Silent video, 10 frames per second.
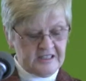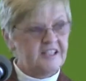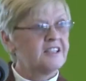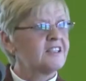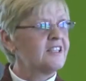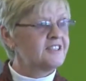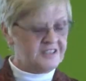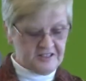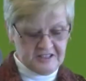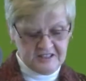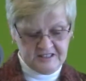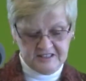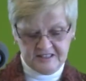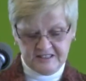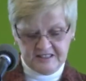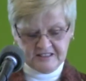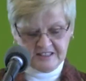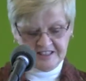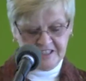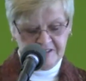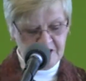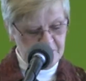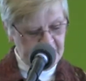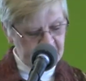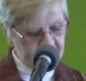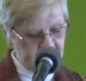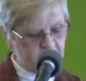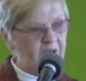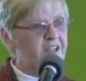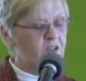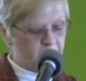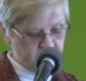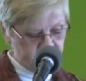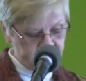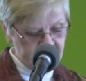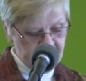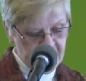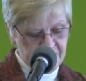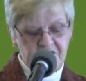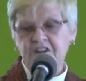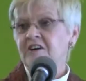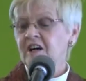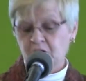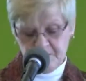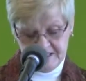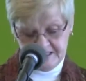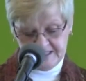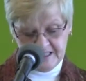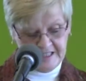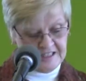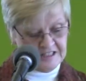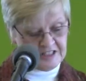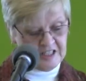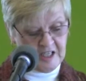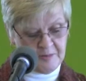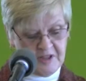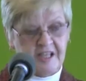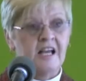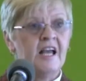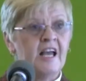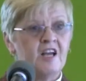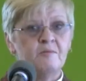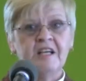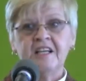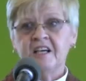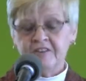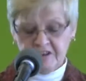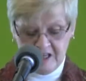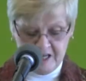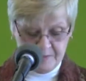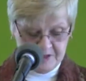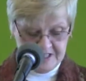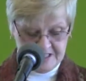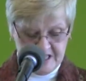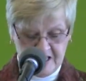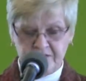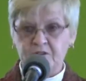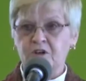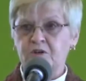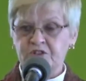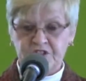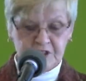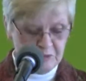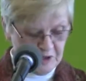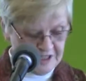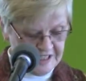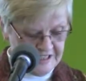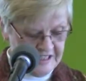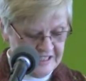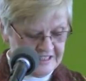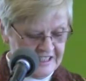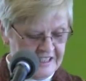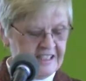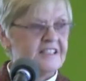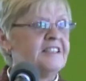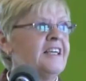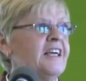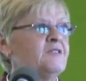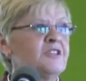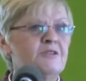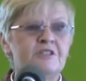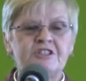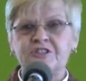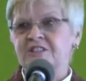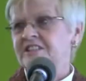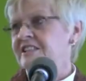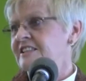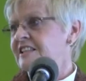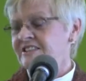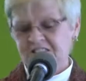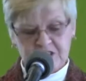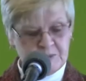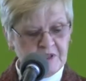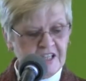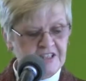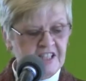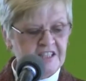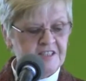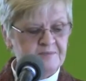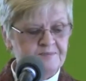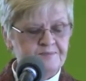Kit Cusker, Kateria Beta, and Michael Murphy for their help in designing this library, and many other library staff who are still working day in and day out to ensure the success of this project.